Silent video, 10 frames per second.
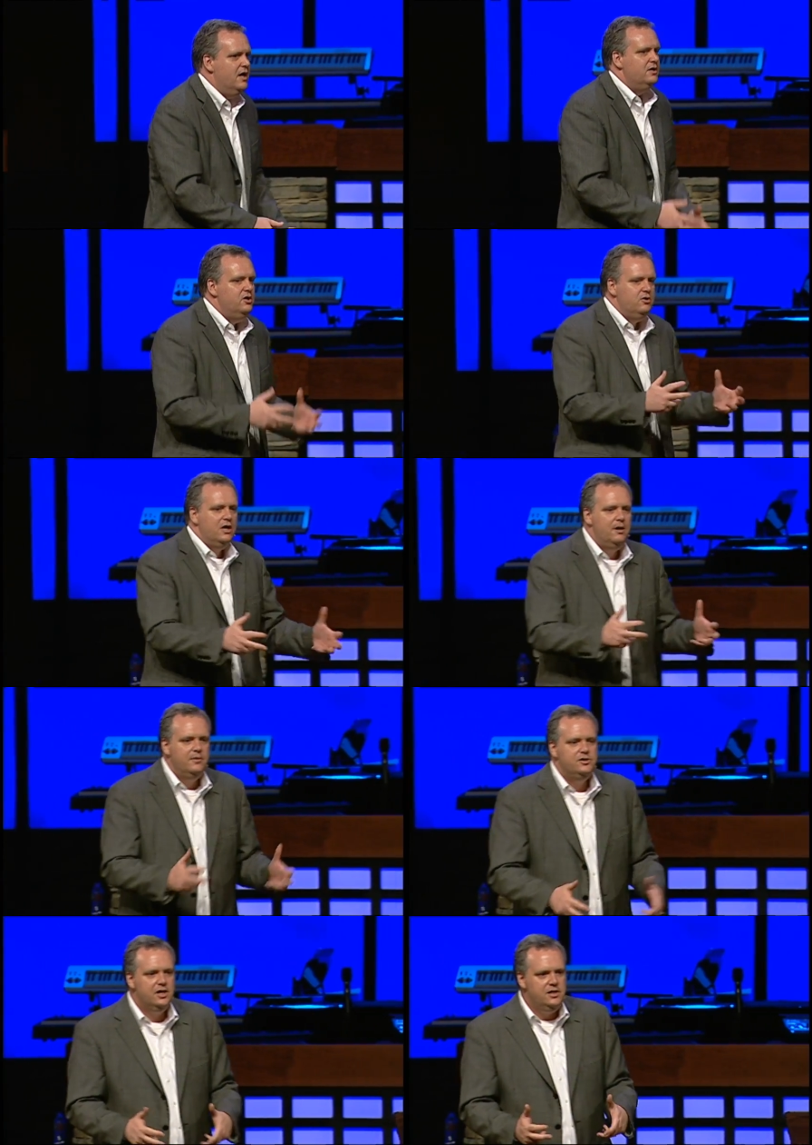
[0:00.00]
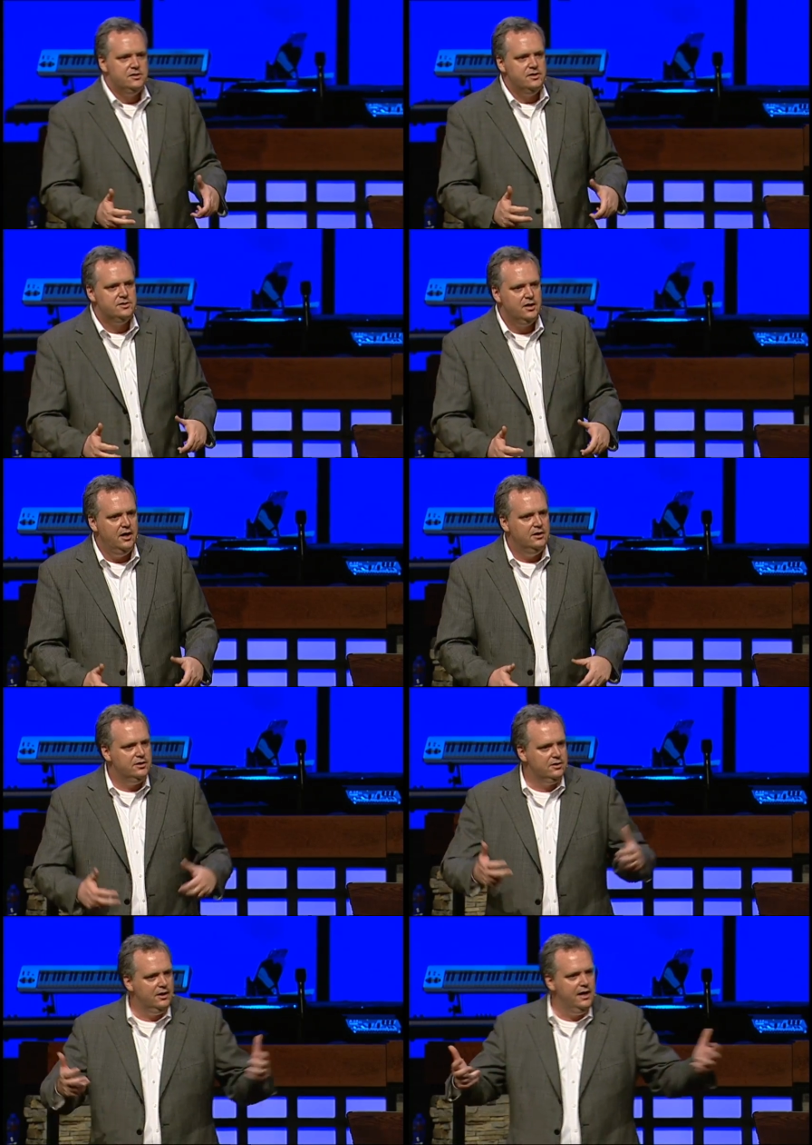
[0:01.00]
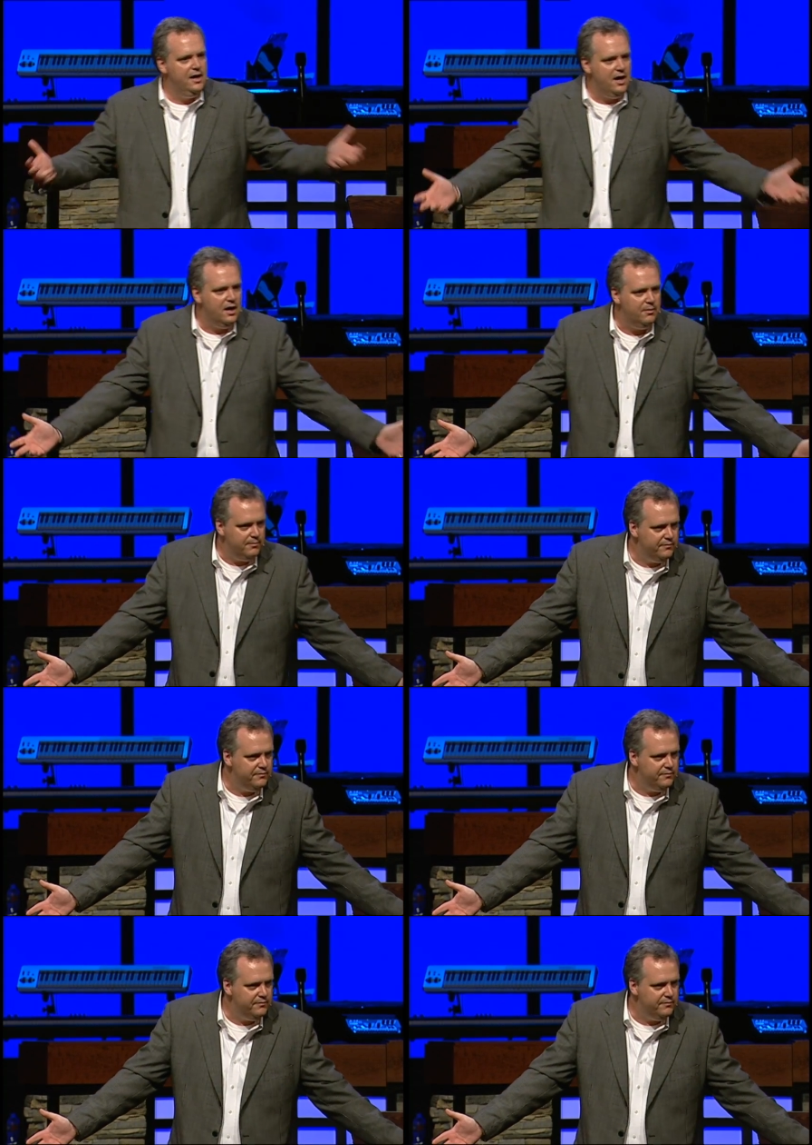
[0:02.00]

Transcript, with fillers: you come to Jesus to clean up.